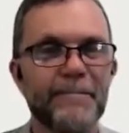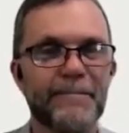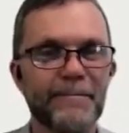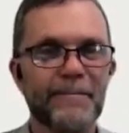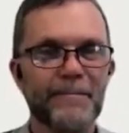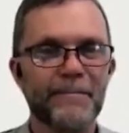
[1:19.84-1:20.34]

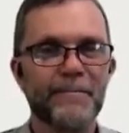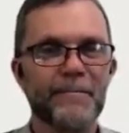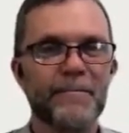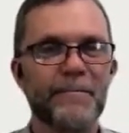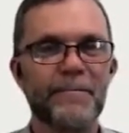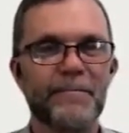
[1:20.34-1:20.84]

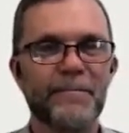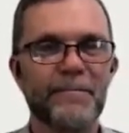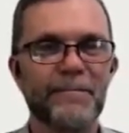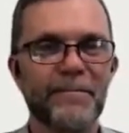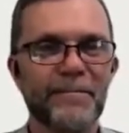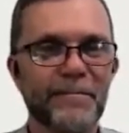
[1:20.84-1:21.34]

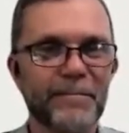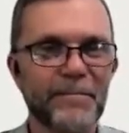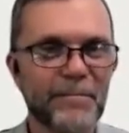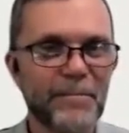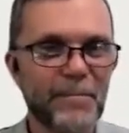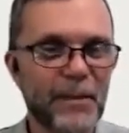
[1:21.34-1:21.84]

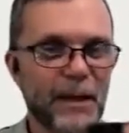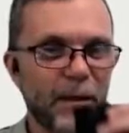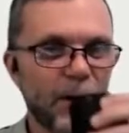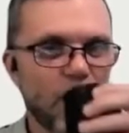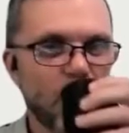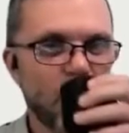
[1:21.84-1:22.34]

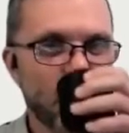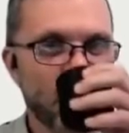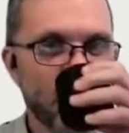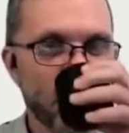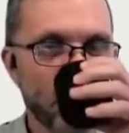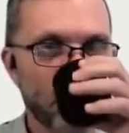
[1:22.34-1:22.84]

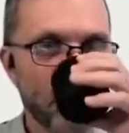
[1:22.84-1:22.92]
The person shown says nothing.